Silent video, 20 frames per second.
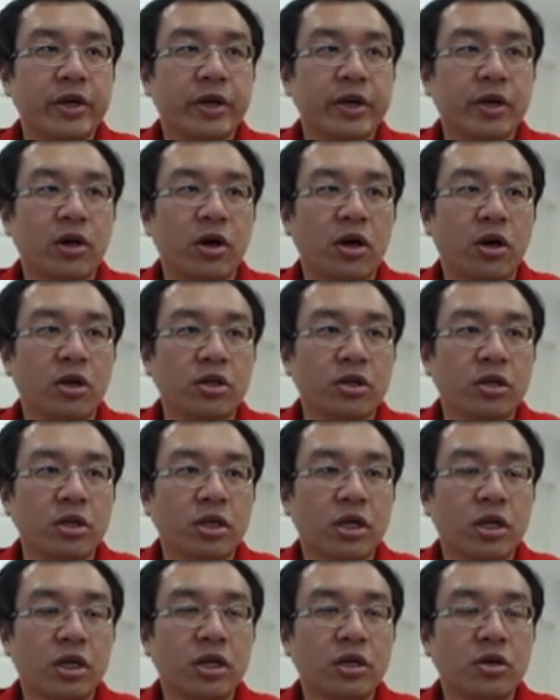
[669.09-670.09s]

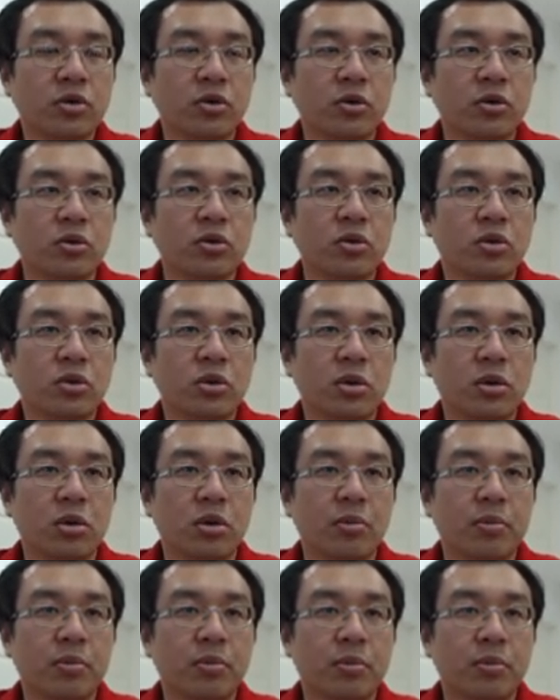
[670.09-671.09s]
continue
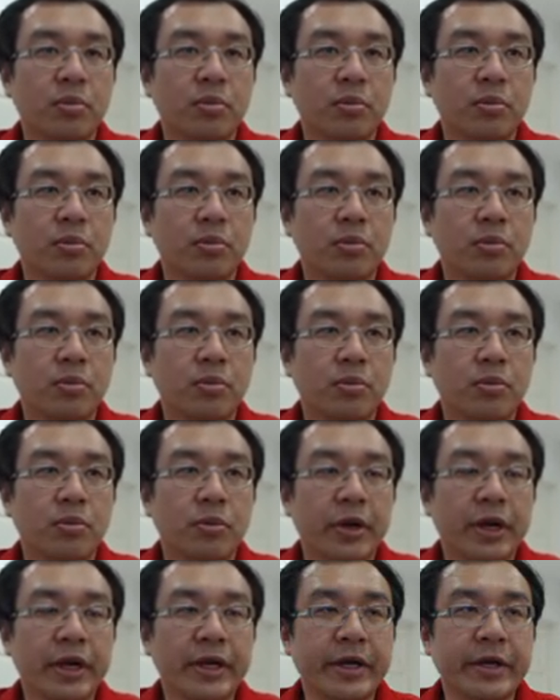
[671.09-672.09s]
to
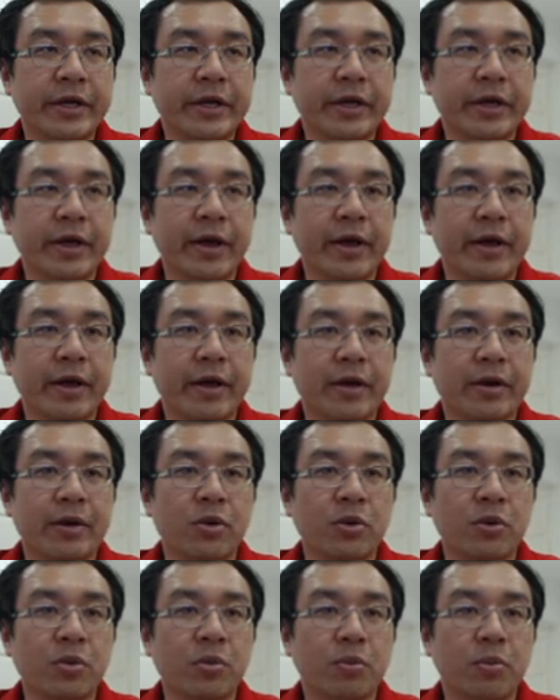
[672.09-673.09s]
play and
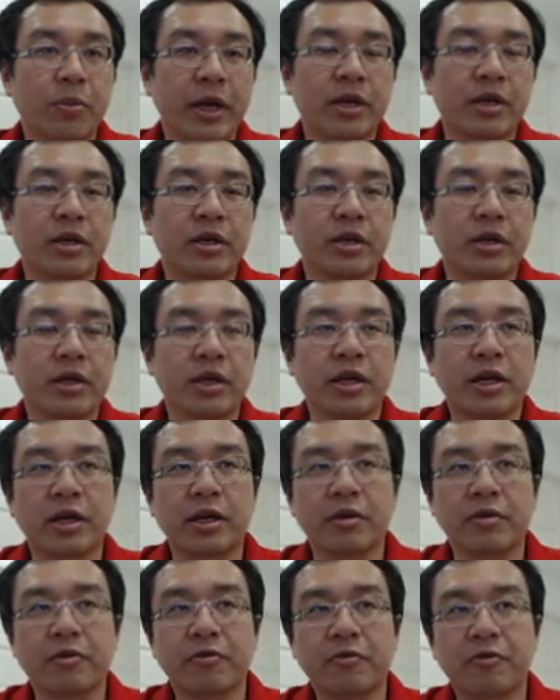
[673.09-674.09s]
mate
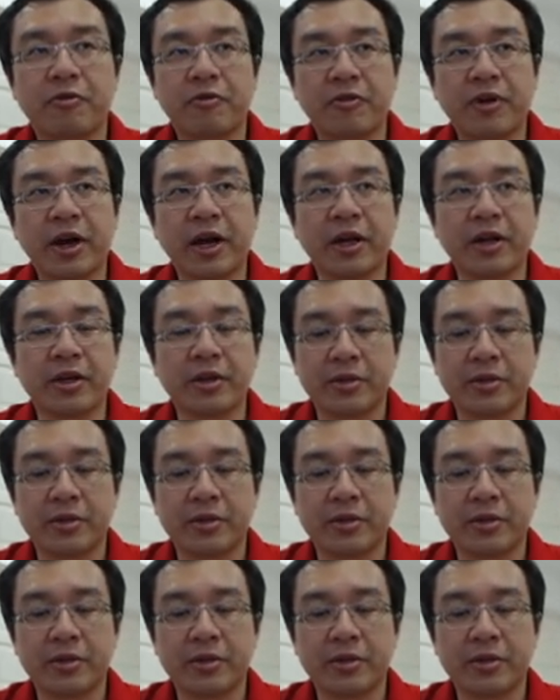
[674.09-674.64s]
in 5.